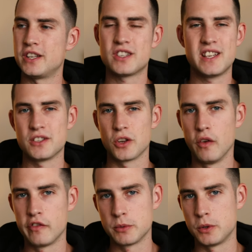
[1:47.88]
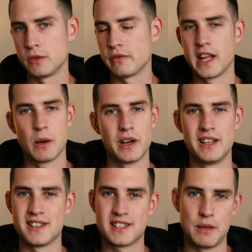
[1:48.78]
it just isn't comfortable and I
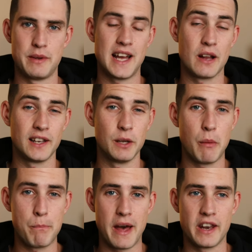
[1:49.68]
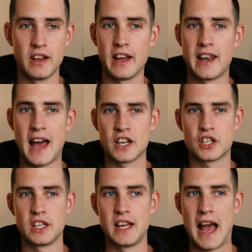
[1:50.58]
wanted to slim it down a little bit better and
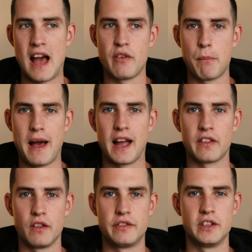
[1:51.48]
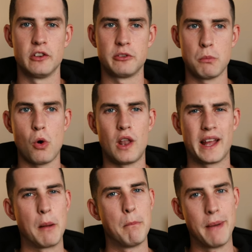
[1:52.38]
actually have a bag that feels more
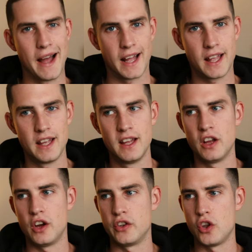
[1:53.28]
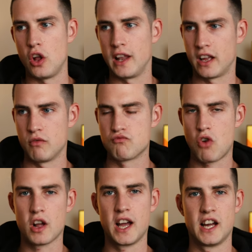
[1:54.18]
like a bag and not like a
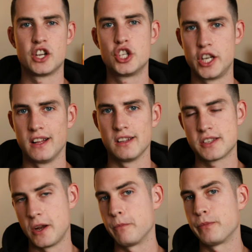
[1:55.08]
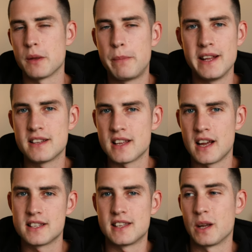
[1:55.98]
rock hard shell. So the Peak
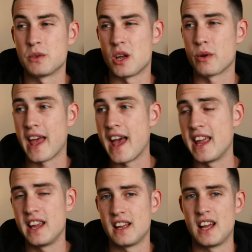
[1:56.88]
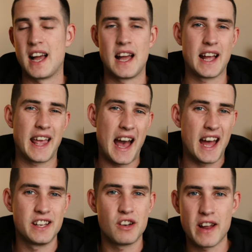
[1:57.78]
Design sling was okay. I
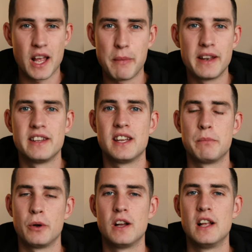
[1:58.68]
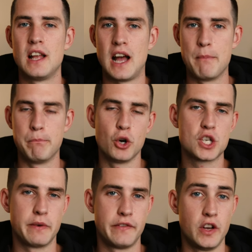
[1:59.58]
kinda recommend it, but I
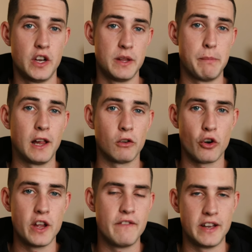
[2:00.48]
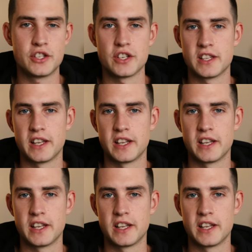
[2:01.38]
much prefer the Belroy Venture